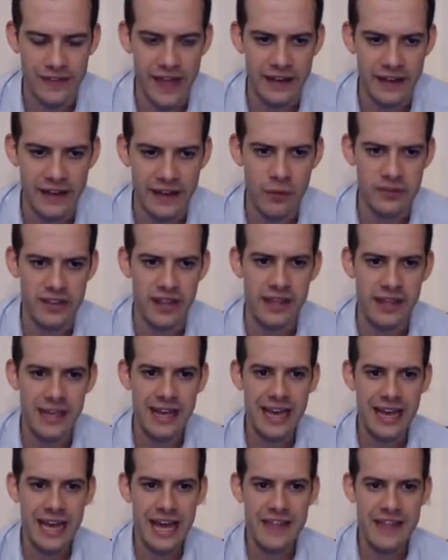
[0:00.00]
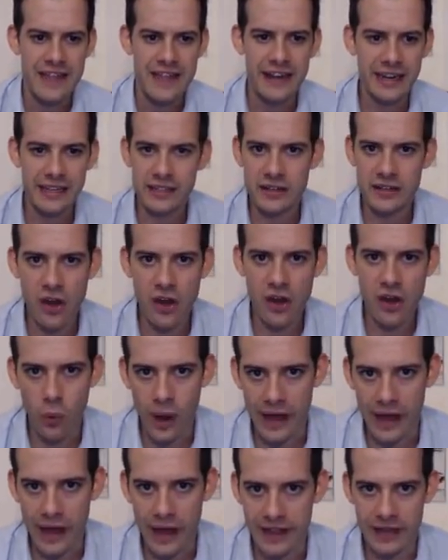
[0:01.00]
And the idea was that they didn't know
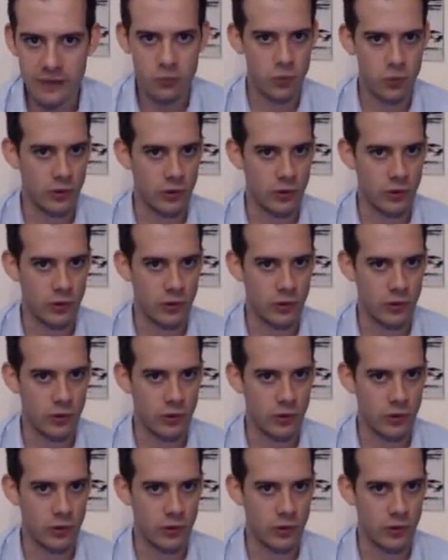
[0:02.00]
why they